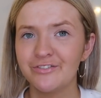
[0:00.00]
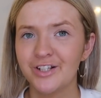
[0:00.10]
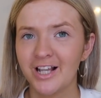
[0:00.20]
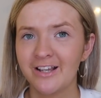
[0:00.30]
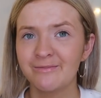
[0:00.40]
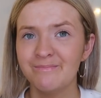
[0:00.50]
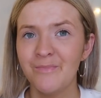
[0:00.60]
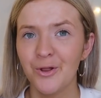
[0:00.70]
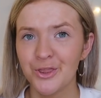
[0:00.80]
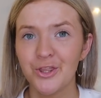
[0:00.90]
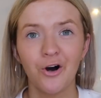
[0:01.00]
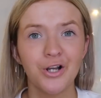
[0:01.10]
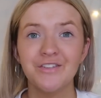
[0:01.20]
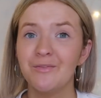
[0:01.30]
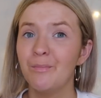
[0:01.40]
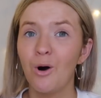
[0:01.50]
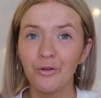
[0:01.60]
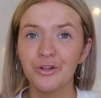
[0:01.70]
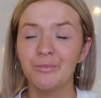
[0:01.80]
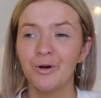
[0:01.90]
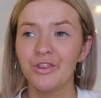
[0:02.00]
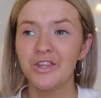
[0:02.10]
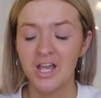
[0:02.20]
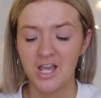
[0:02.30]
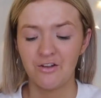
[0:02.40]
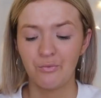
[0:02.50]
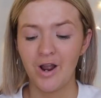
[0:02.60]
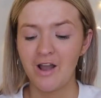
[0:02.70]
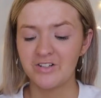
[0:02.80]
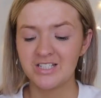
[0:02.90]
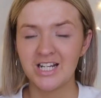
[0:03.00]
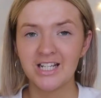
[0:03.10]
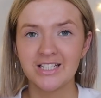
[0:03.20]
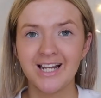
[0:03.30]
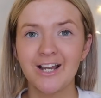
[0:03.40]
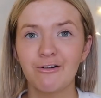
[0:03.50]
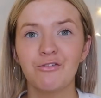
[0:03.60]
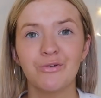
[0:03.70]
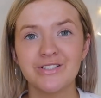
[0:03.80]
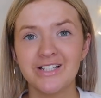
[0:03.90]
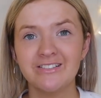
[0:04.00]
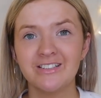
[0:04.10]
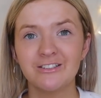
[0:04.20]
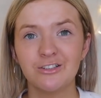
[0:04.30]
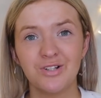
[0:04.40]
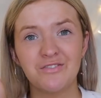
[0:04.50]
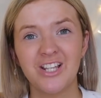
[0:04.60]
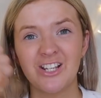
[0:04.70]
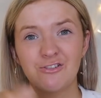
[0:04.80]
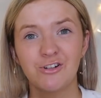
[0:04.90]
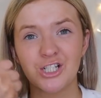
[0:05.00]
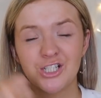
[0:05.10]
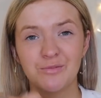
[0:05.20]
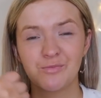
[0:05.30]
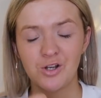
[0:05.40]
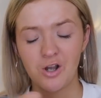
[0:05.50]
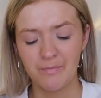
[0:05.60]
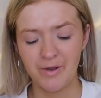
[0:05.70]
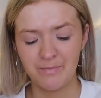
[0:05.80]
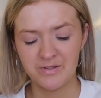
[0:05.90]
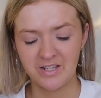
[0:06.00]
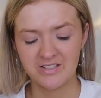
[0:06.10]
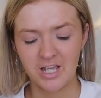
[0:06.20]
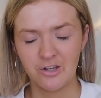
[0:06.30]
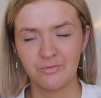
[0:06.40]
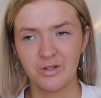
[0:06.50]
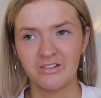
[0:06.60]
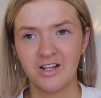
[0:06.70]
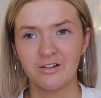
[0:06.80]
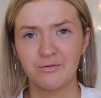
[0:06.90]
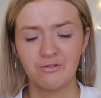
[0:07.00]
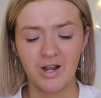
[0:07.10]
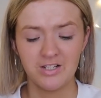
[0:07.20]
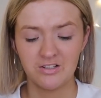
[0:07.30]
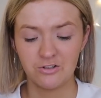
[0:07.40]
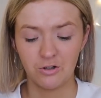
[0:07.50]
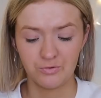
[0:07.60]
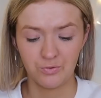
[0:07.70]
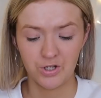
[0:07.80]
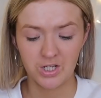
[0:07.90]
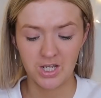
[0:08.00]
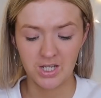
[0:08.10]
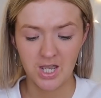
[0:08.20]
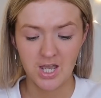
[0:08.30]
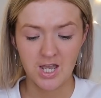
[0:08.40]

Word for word: For the last month, or even more than a month, if we're having steak night or if we're seasoning stuff, we have to like crush the peppers ourselves because our grinder stopped working.